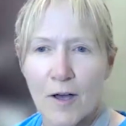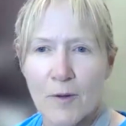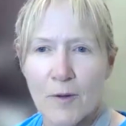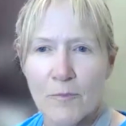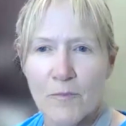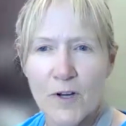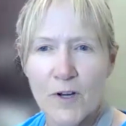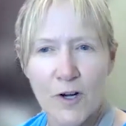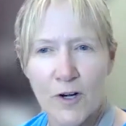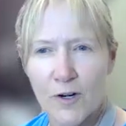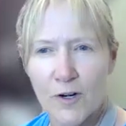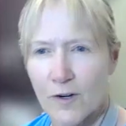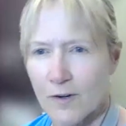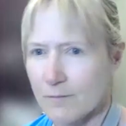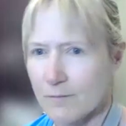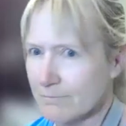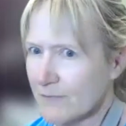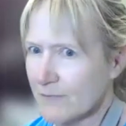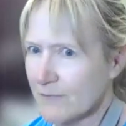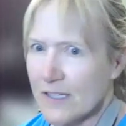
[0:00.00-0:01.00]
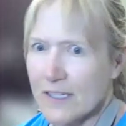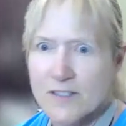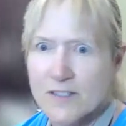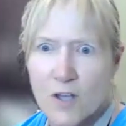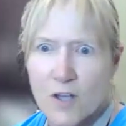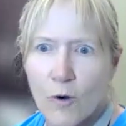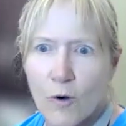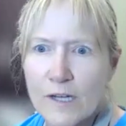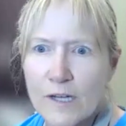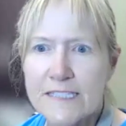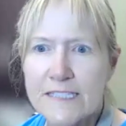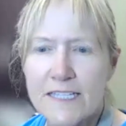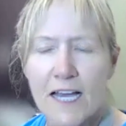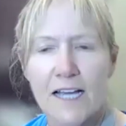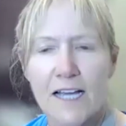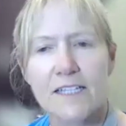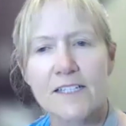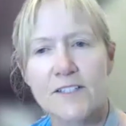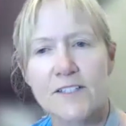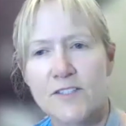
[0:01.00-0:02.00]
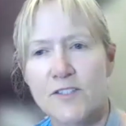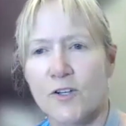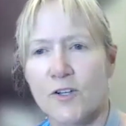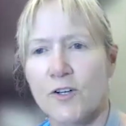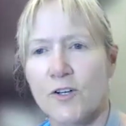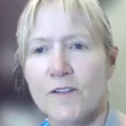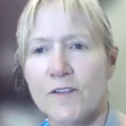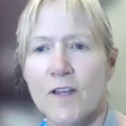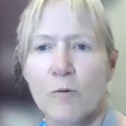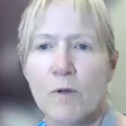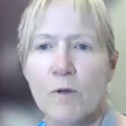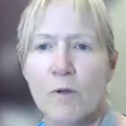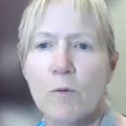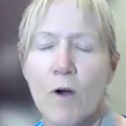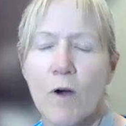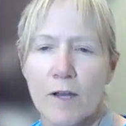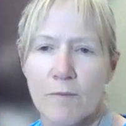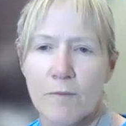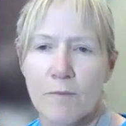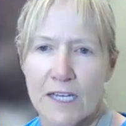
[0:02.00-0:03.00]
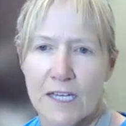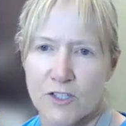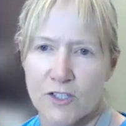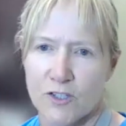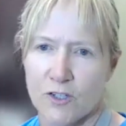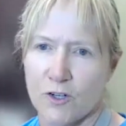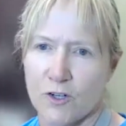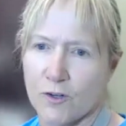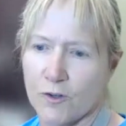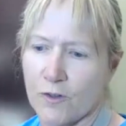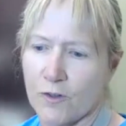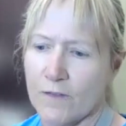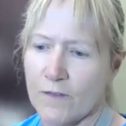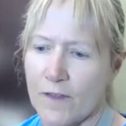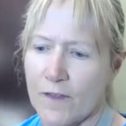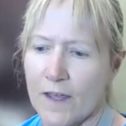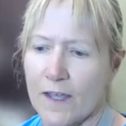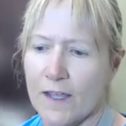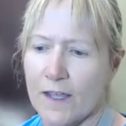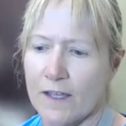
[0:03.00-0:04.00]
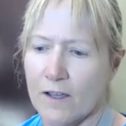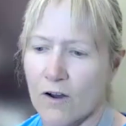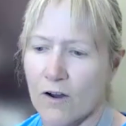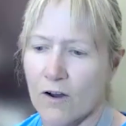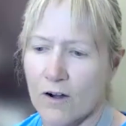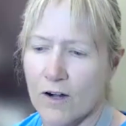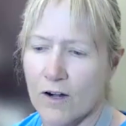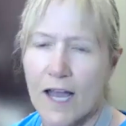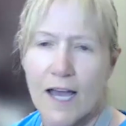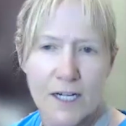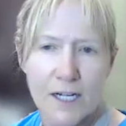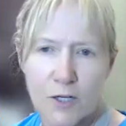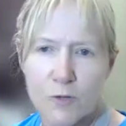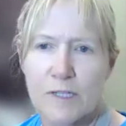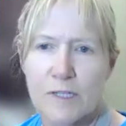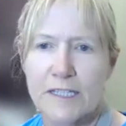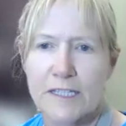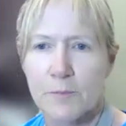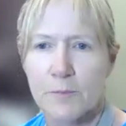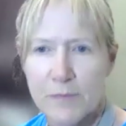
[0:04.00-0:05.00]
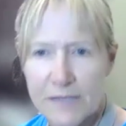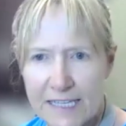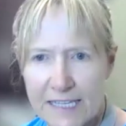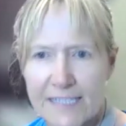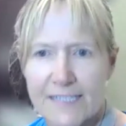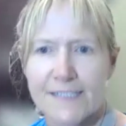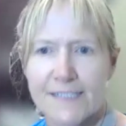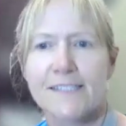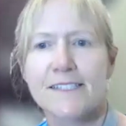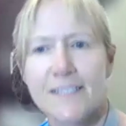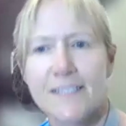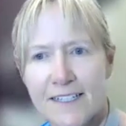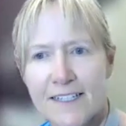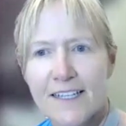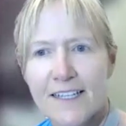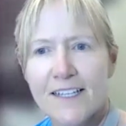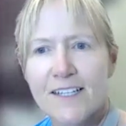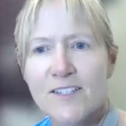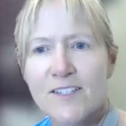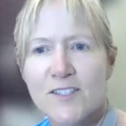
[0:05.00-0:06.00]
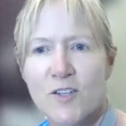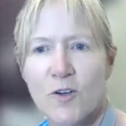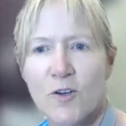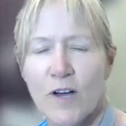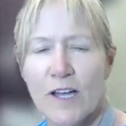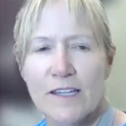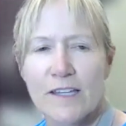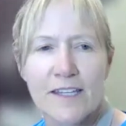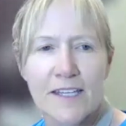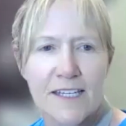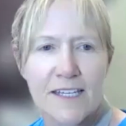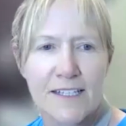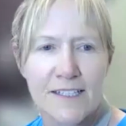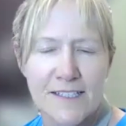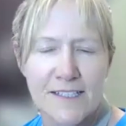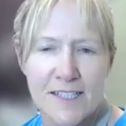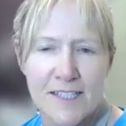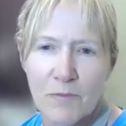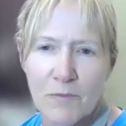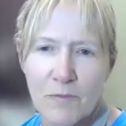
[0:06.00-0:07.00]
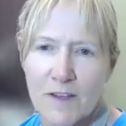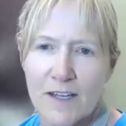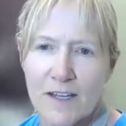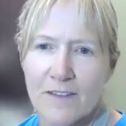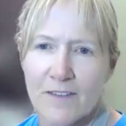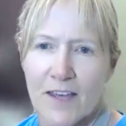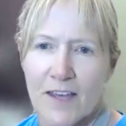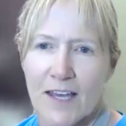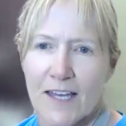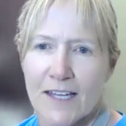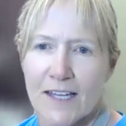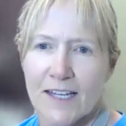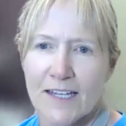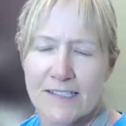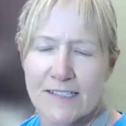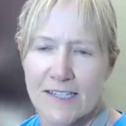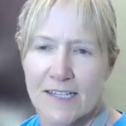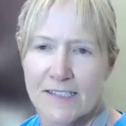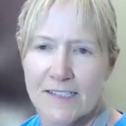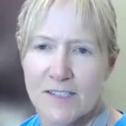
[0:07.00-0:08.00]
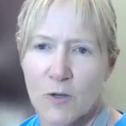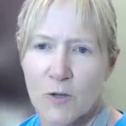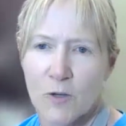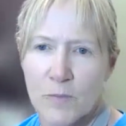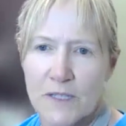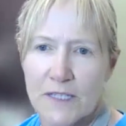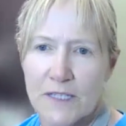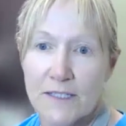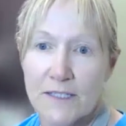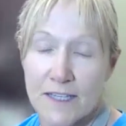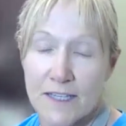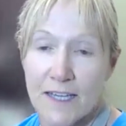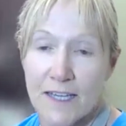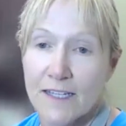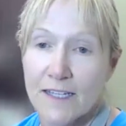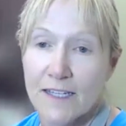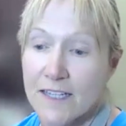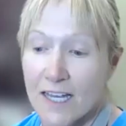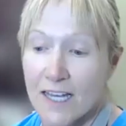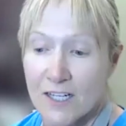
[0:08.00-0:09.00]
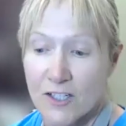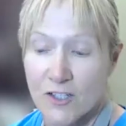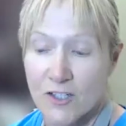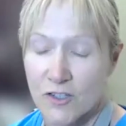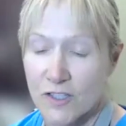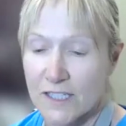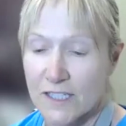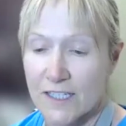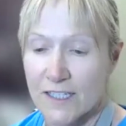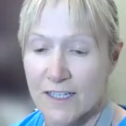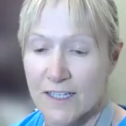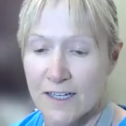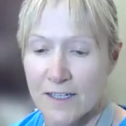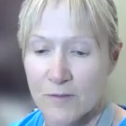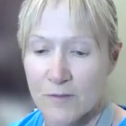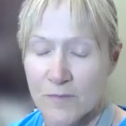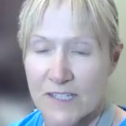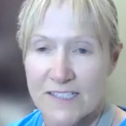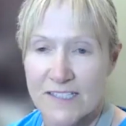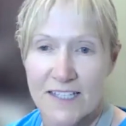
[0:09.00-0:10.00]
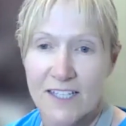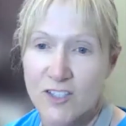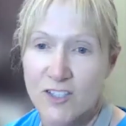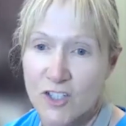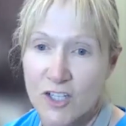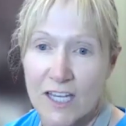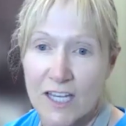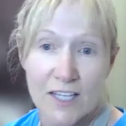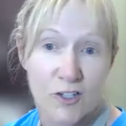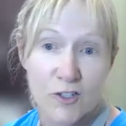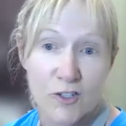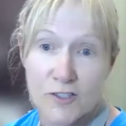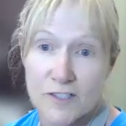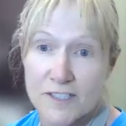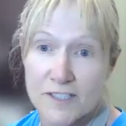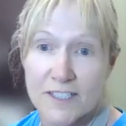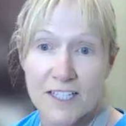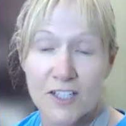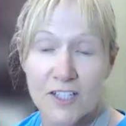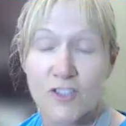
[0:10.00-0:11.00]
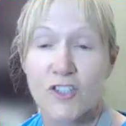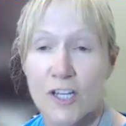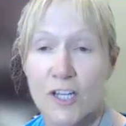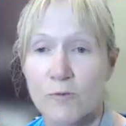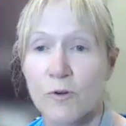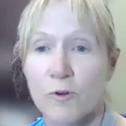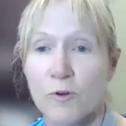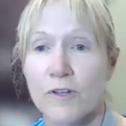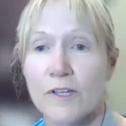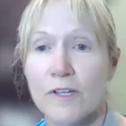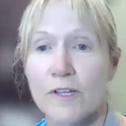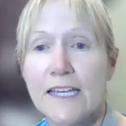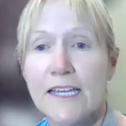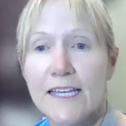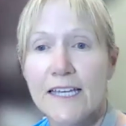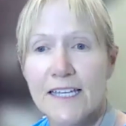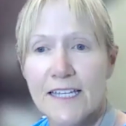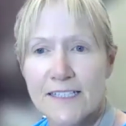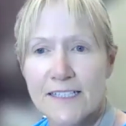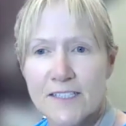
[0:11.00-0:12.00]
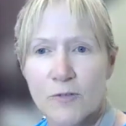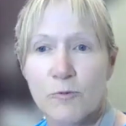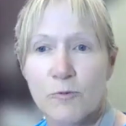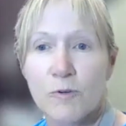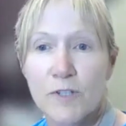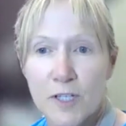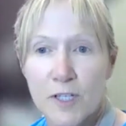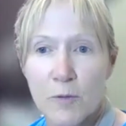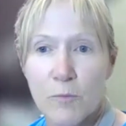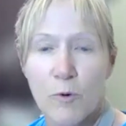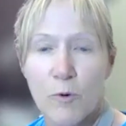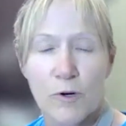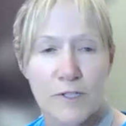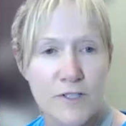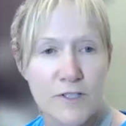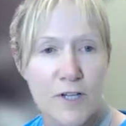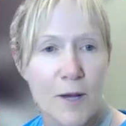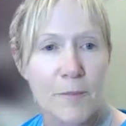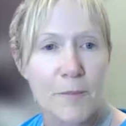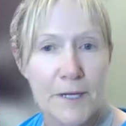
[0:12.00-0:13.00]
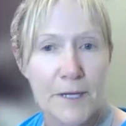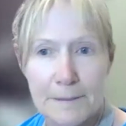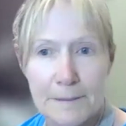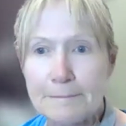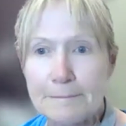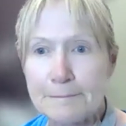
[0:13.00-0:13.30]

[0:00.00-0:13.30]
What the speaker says: there is always that concern that we want to make sure that they are adequately placed. So I think it's something that as SLPs and actually as educators in general, it's a really important topic.